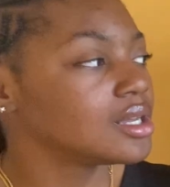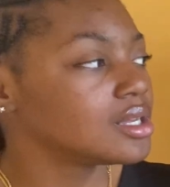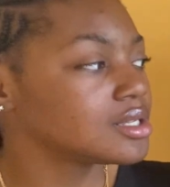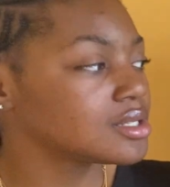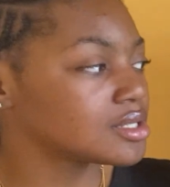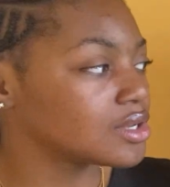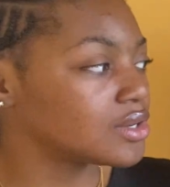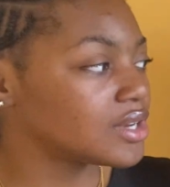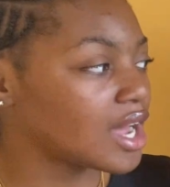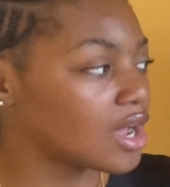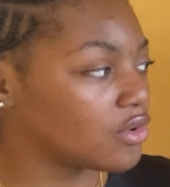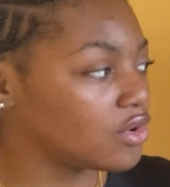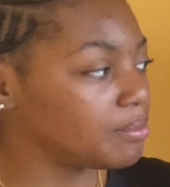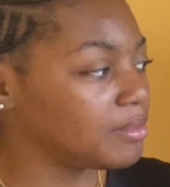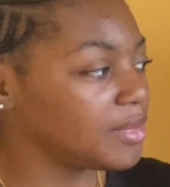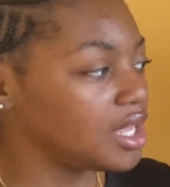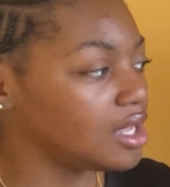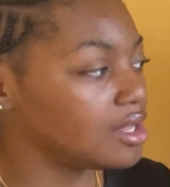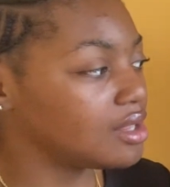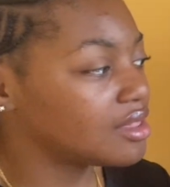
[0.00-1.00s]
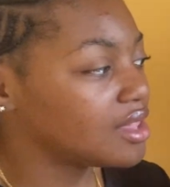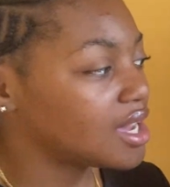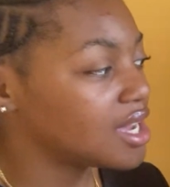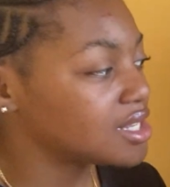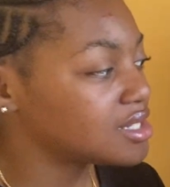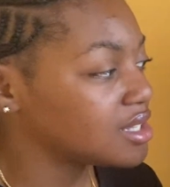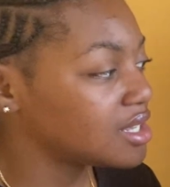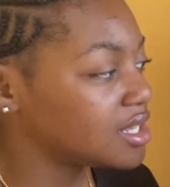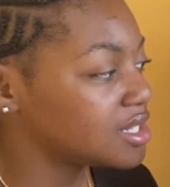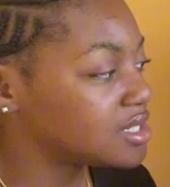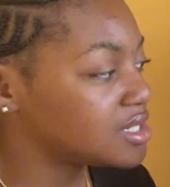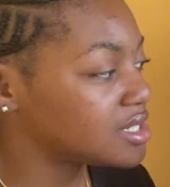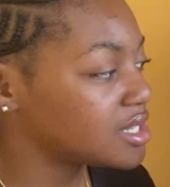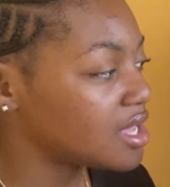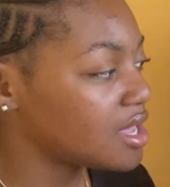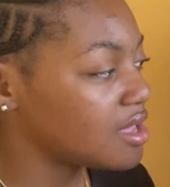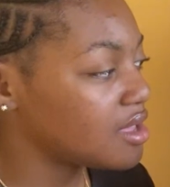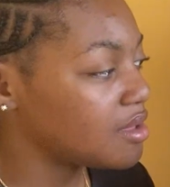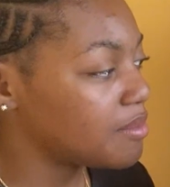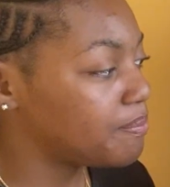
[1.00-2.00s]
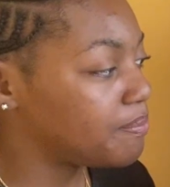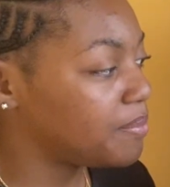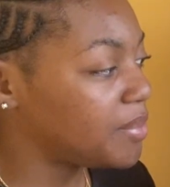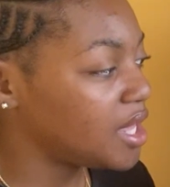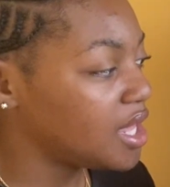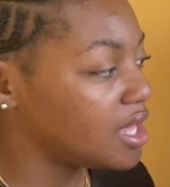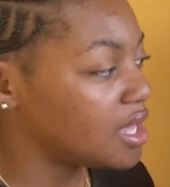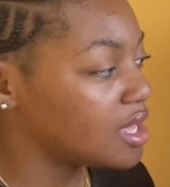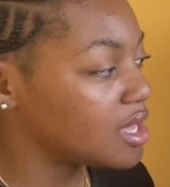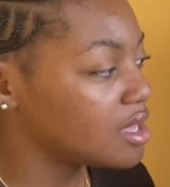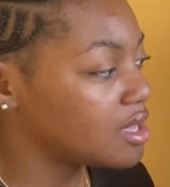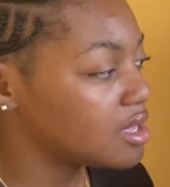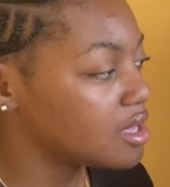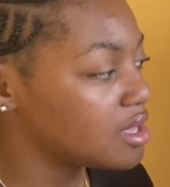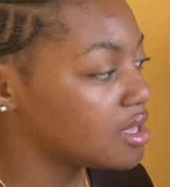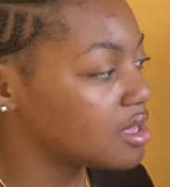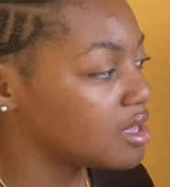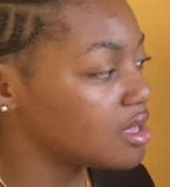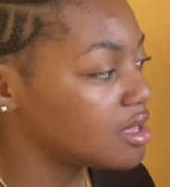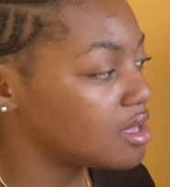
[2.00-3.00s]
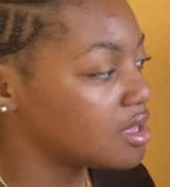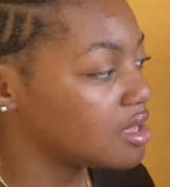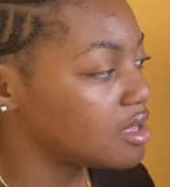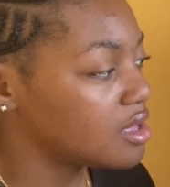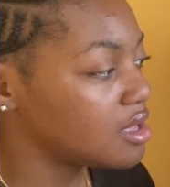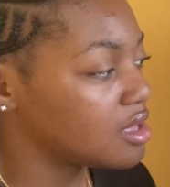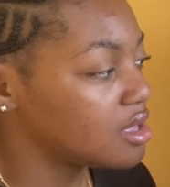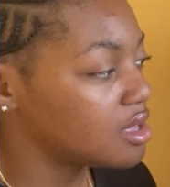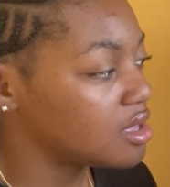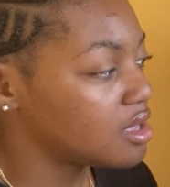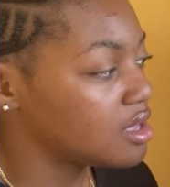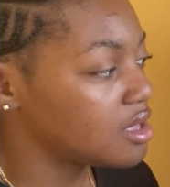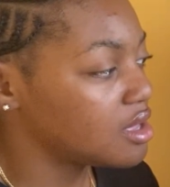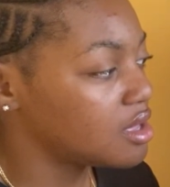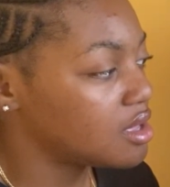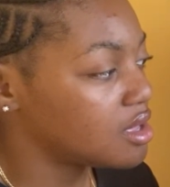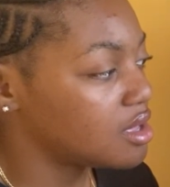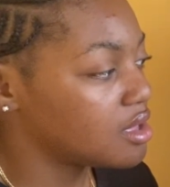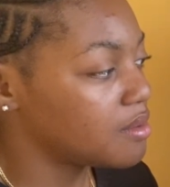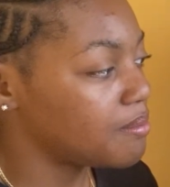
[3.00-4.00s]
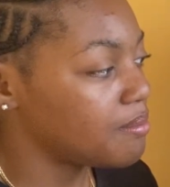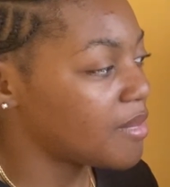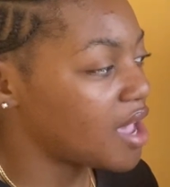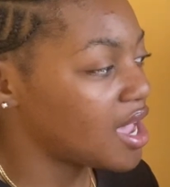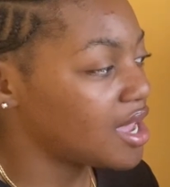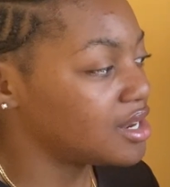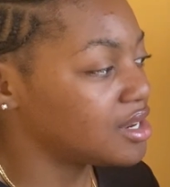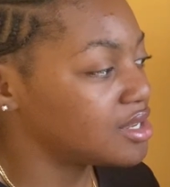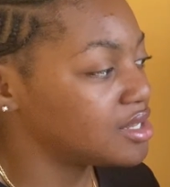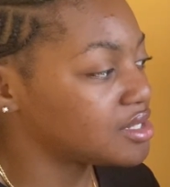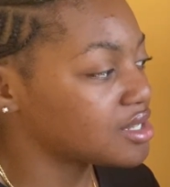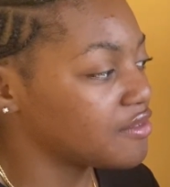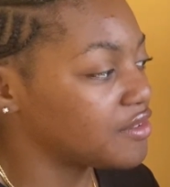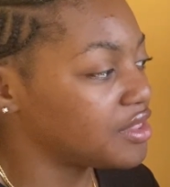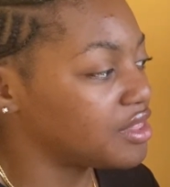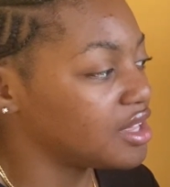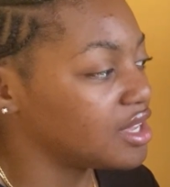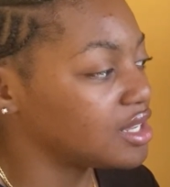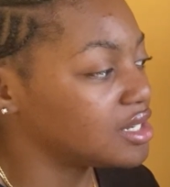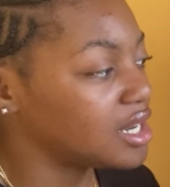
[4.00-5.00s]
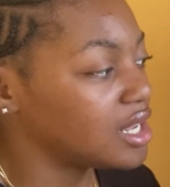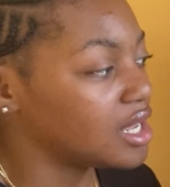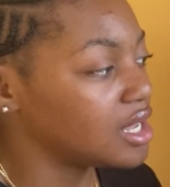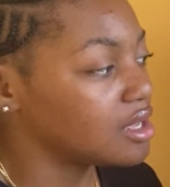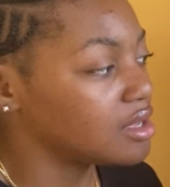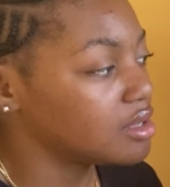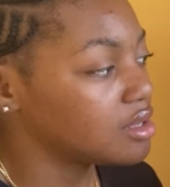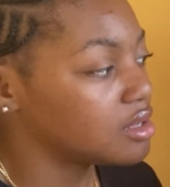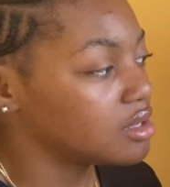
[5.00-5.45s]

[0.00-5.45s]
So that would mean that it's B minus everything in A.